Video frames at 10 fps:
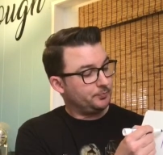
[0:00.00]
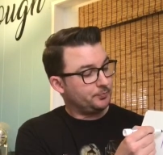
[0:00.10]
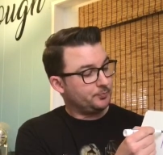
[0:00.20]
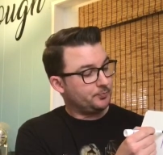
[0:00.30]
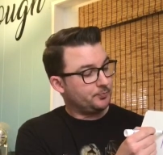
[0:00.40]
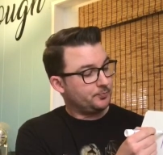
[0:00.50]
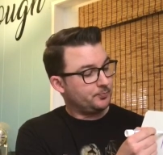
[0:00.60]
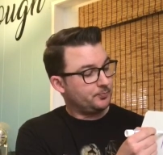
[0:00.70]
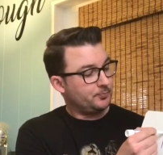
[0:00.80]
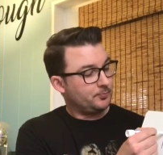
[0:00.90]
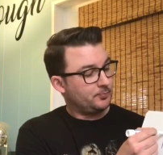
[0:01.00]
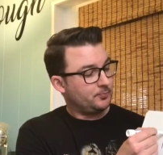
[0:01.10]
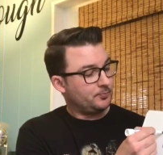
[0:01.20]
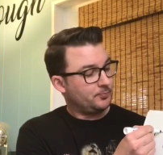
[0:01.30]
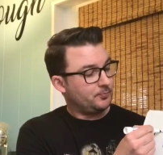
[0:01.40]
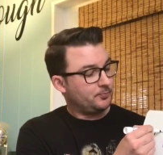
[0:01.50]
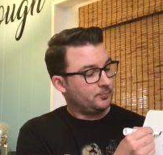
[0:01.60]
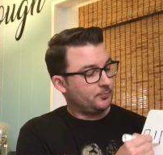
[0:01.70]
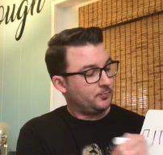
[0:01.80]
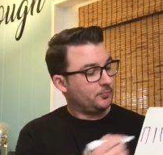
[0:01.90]

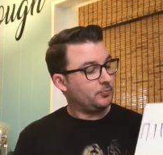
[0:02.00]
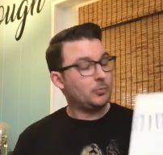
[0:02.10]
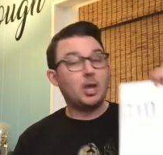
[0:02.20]
(silence)